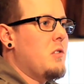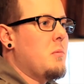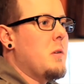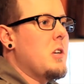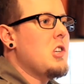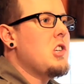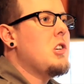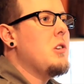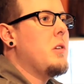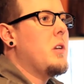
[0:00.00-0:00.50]
but
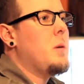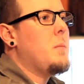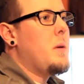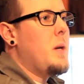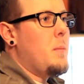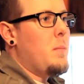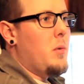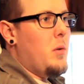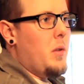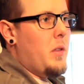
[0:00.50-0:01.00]
shooting
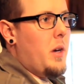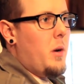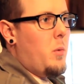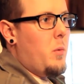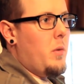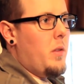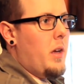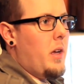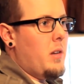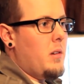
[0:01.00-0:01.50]
people
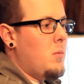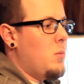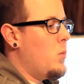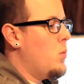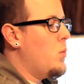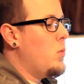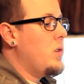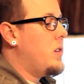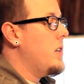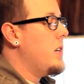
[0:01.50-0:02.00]
that
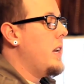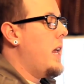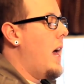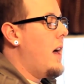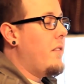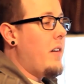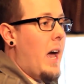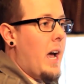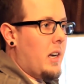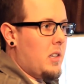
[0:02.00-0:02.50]
didn't have
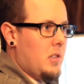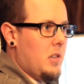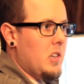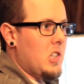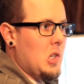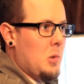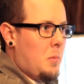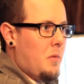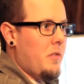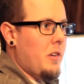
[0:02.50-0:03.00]
access
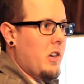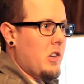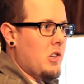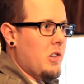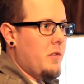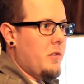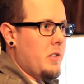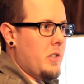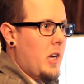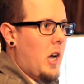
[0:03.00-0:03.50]
to professional
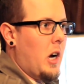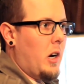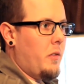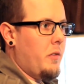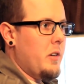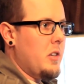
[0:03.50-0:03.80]
photography.